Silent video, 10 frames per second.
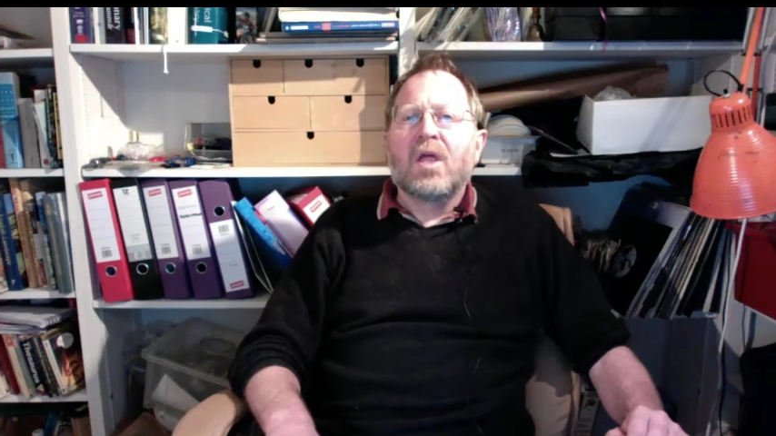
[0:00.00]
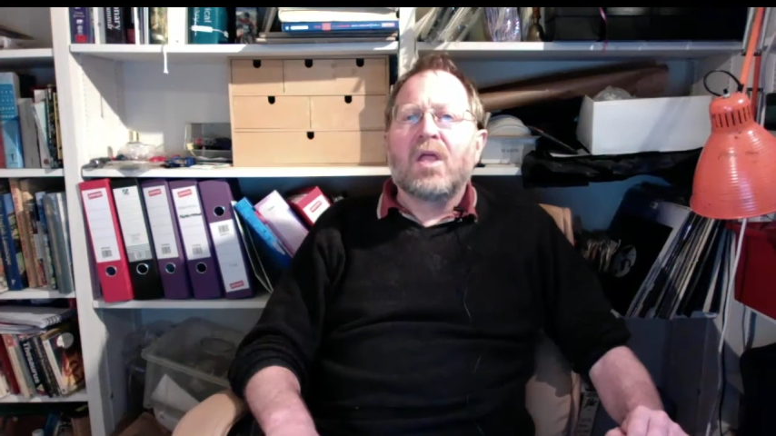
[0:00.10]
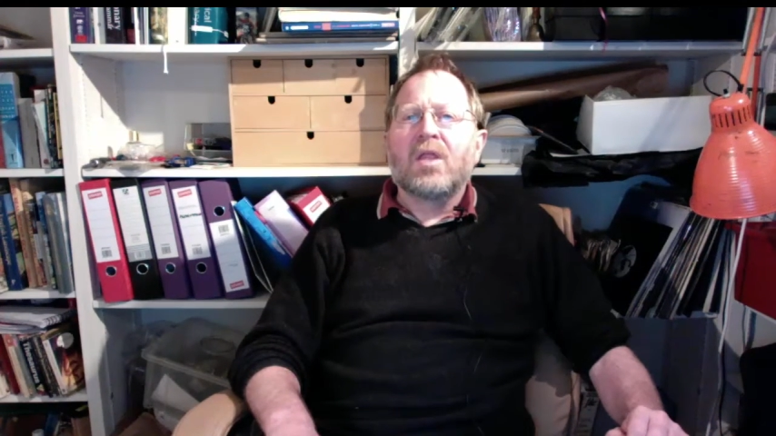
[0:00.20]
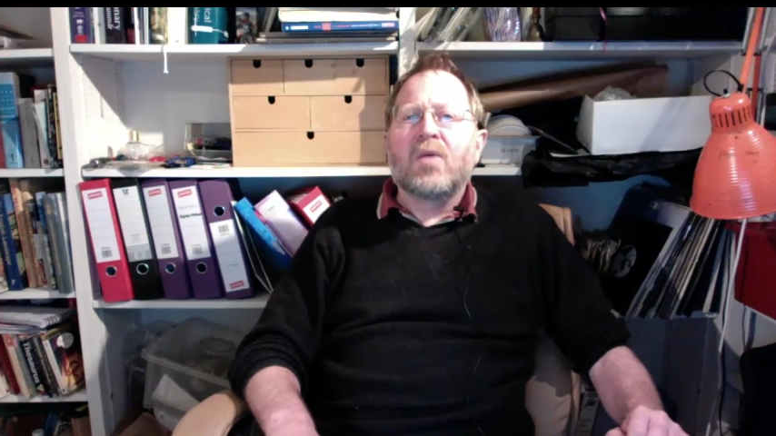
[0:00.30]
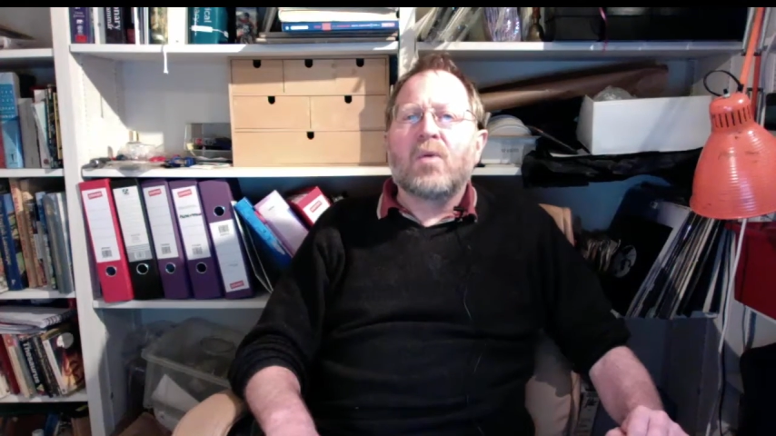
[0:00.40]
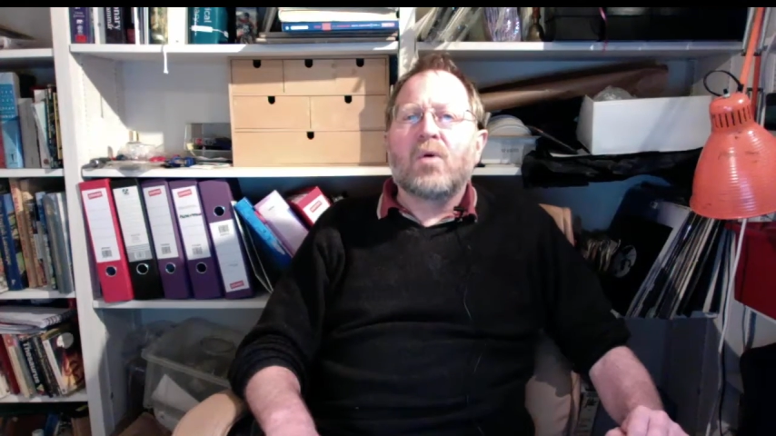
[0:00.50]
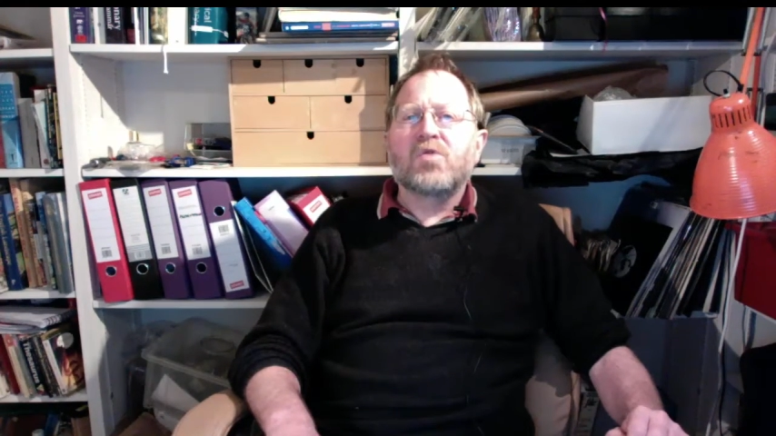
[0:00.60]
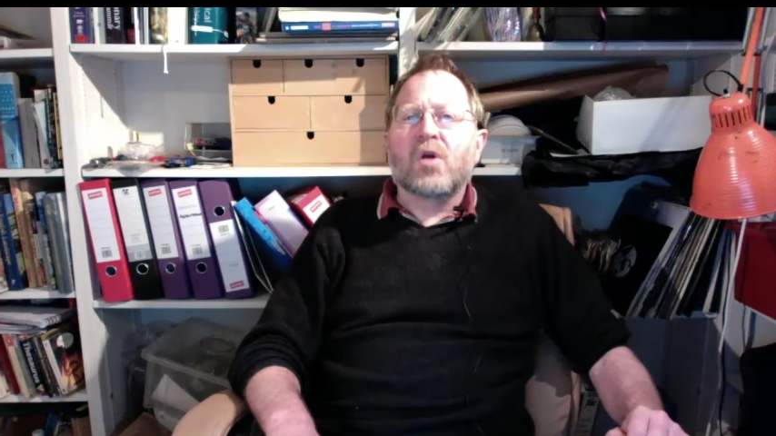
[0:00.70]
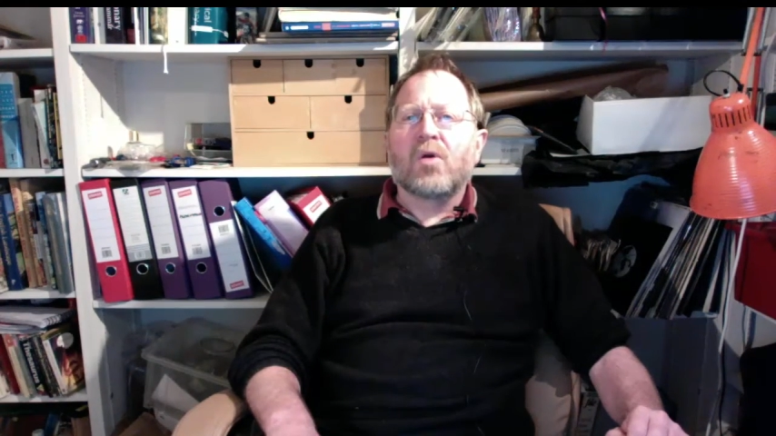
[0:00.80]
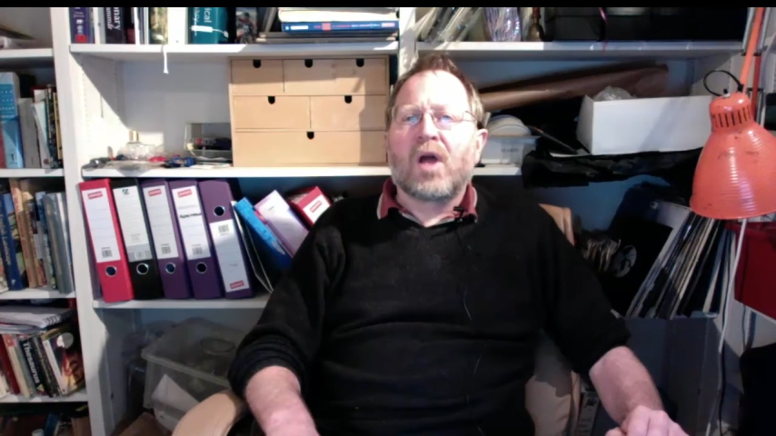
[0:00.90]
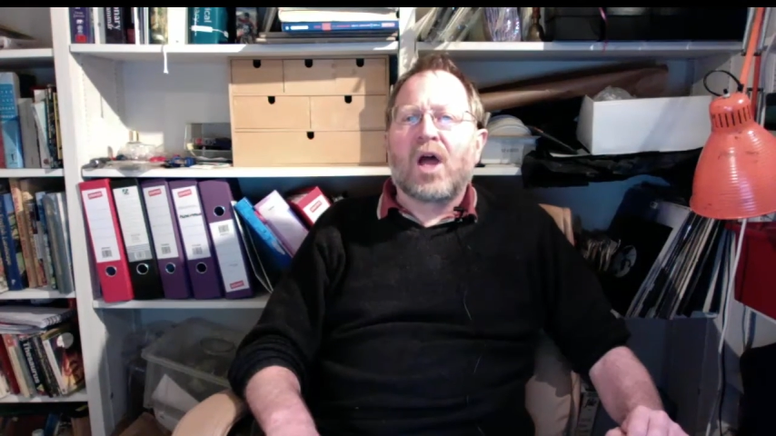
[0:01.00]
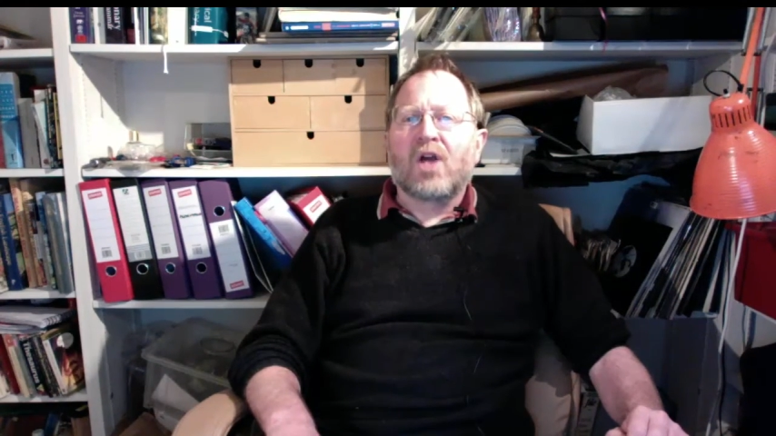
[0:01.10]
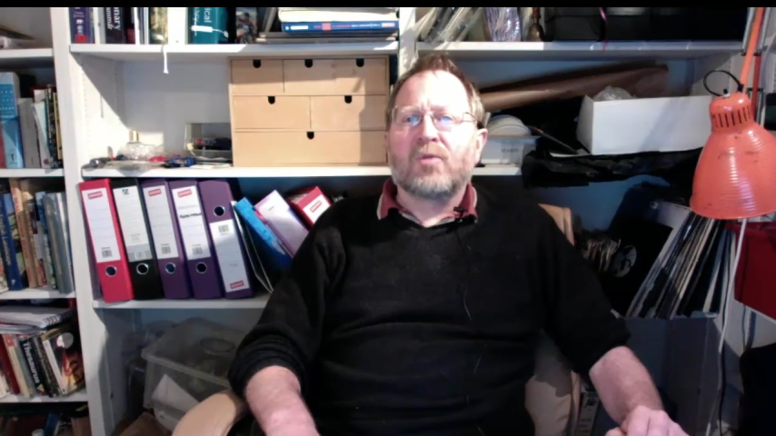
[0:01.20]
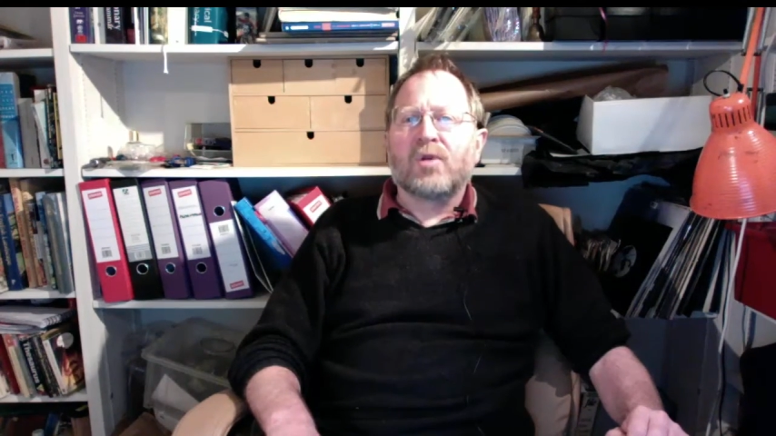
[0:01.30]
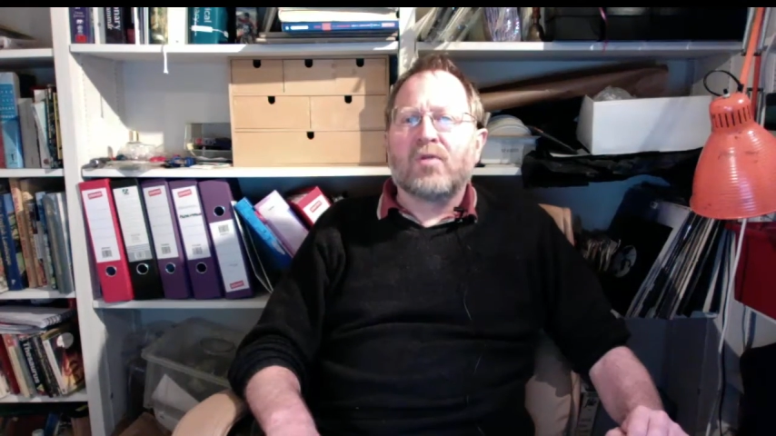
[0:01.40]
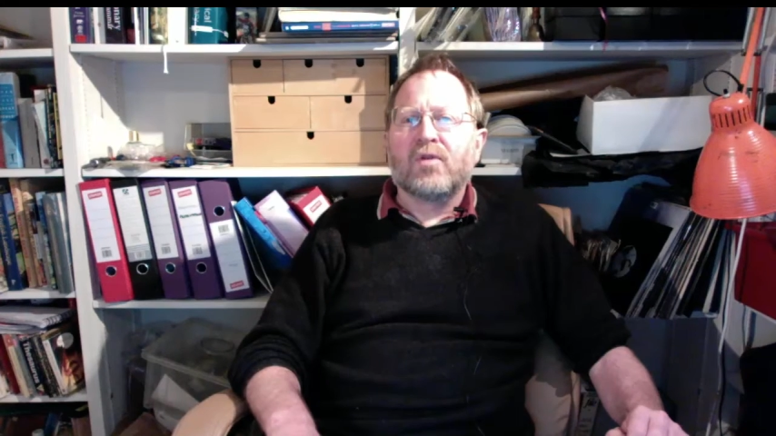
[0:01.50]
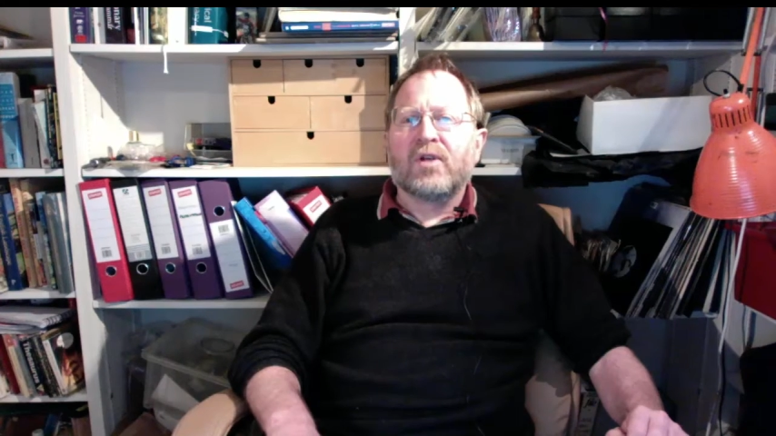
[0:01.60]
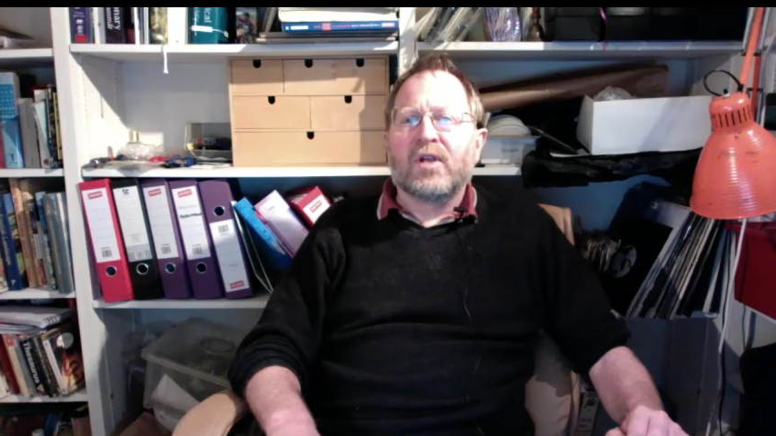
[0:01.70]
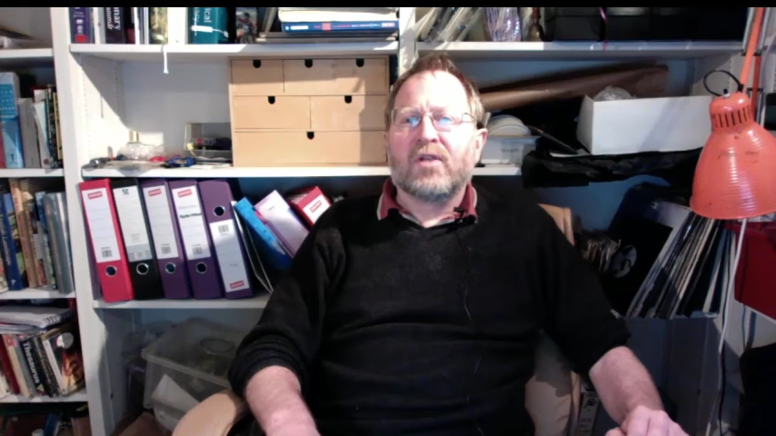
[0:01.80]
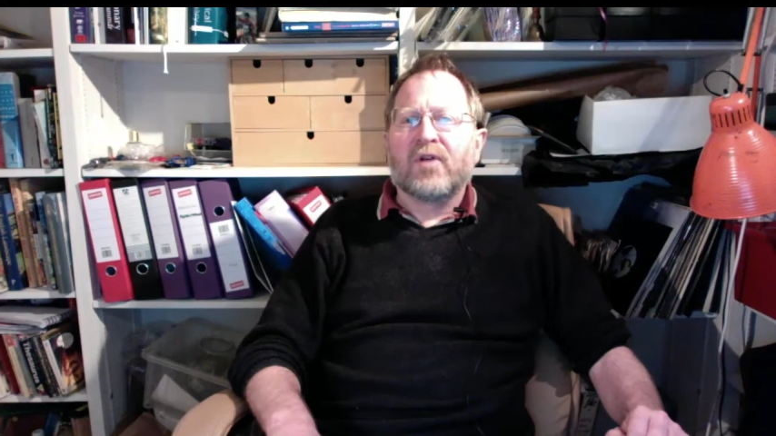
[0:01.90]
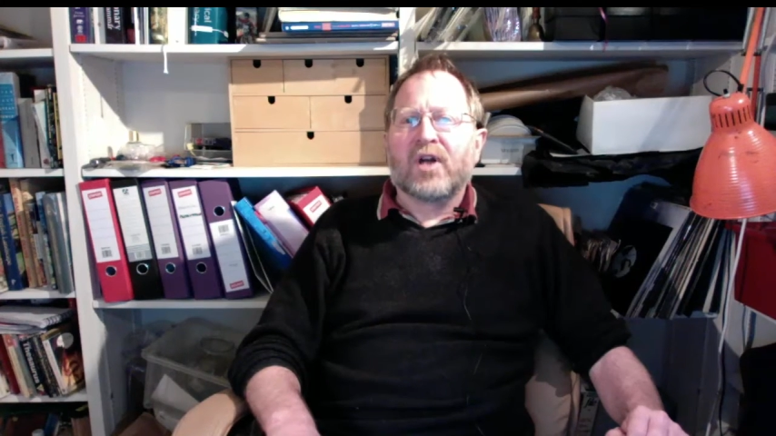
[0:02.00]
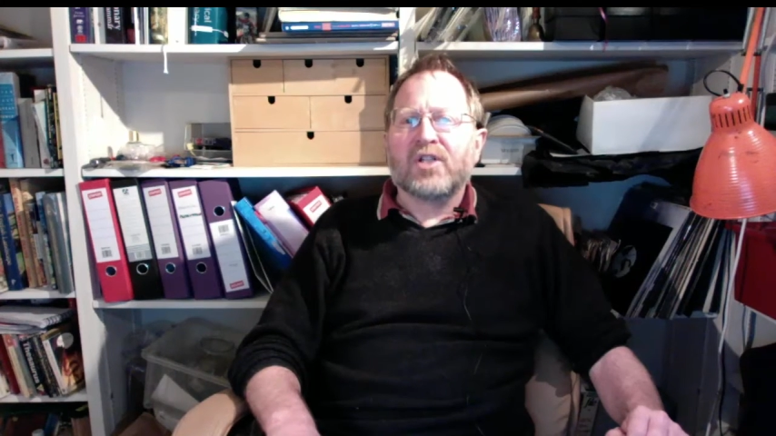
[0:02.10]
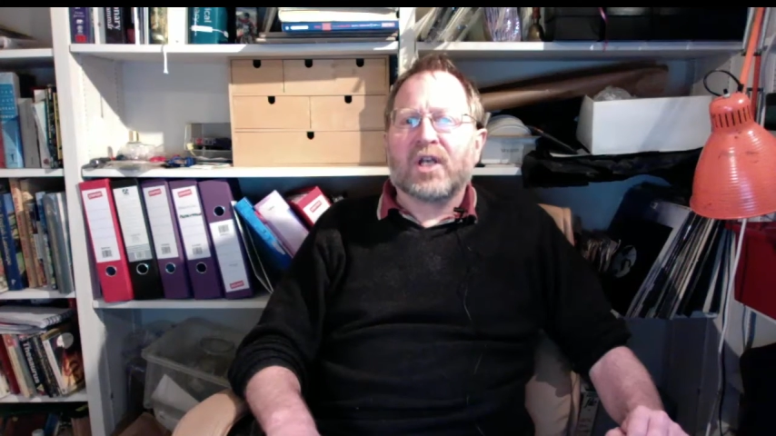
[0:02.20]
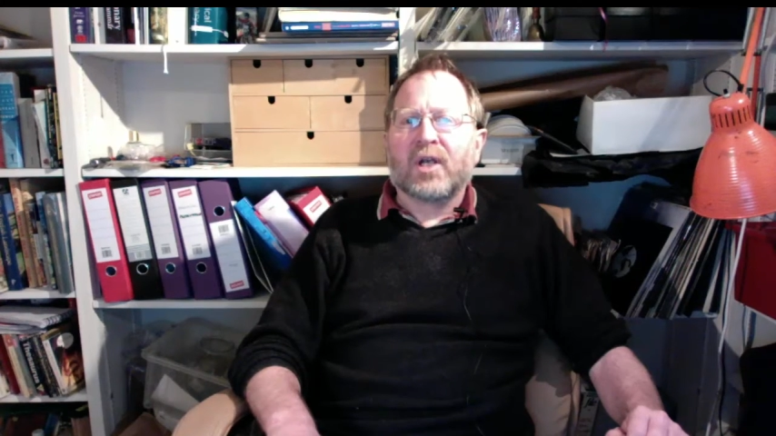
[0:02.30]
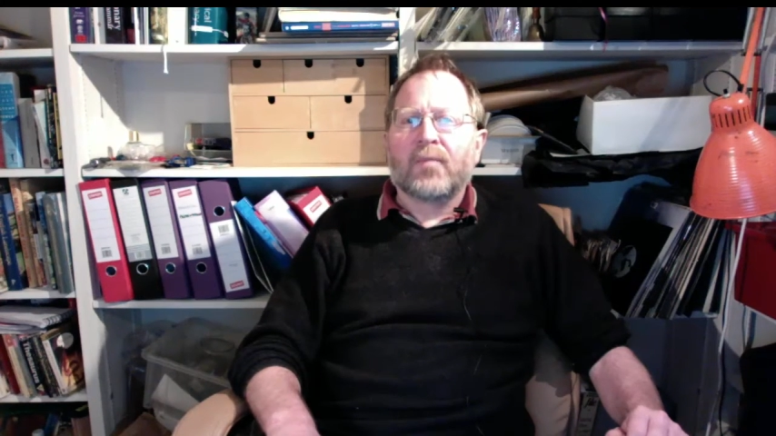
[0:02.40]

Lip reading: They were also outmanoeuvred in the fighting.